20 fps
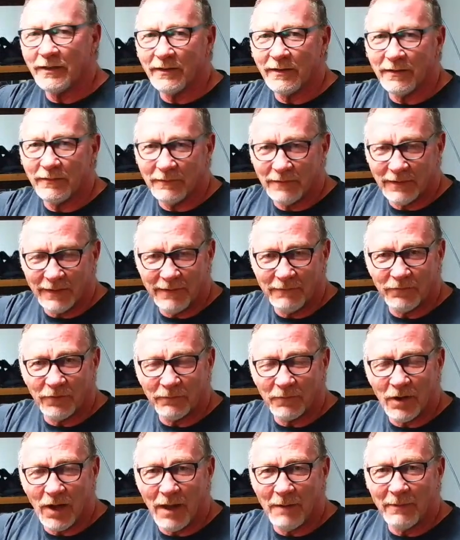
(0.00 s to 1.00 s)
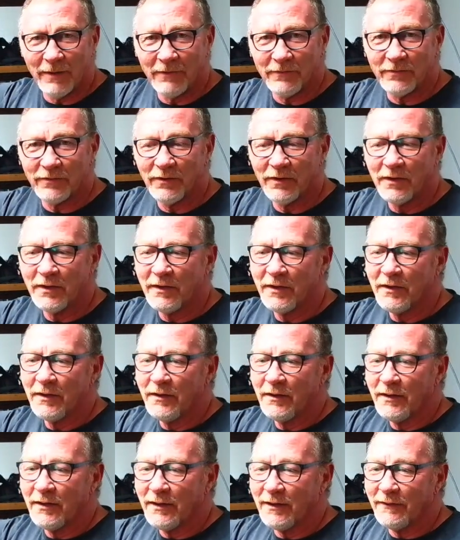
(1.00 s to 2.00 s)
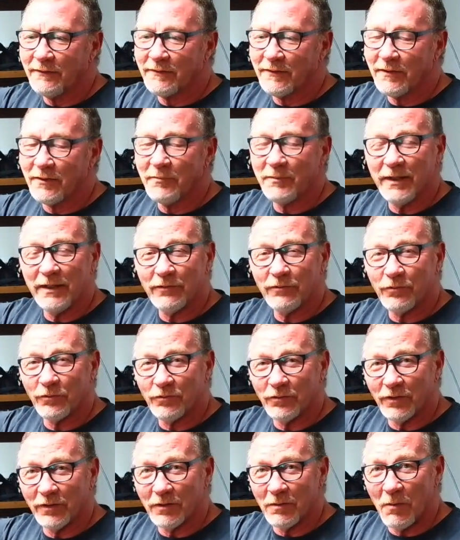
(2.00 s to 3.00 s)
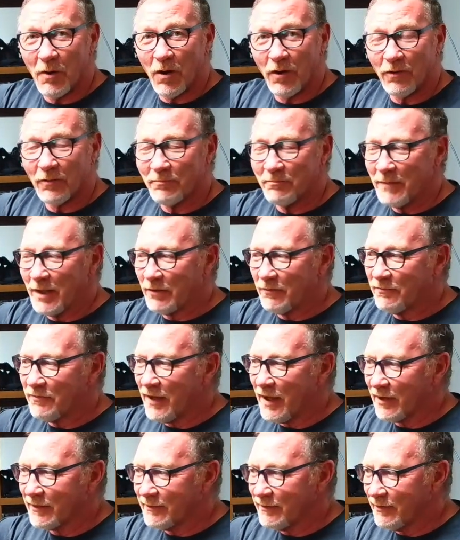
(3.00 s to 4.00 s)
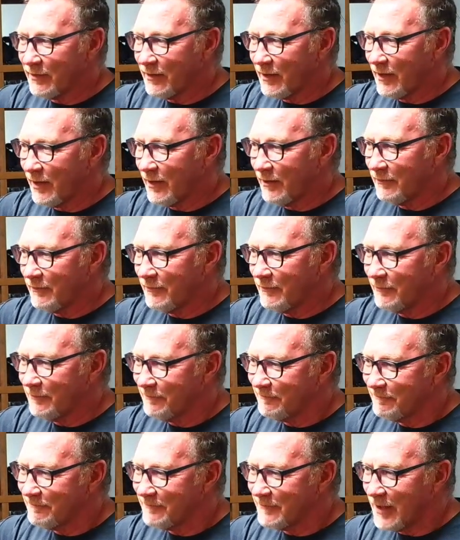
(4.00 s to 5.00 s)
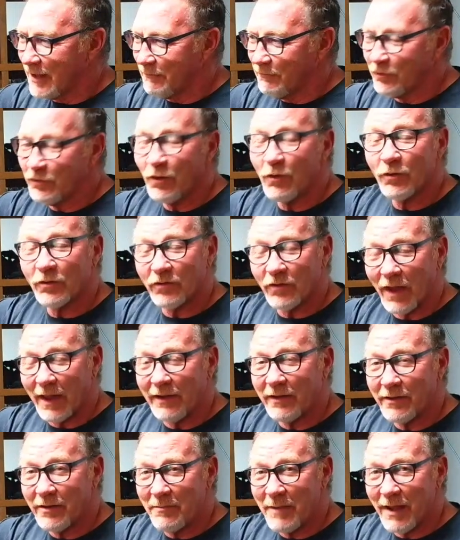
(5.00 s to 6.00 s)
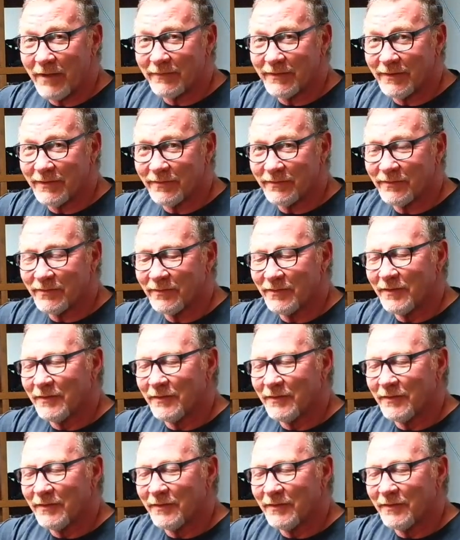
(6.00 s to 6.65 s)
leave some comments. It's going to be interesting tomorrow. Matter of fact, I'm so excited about this.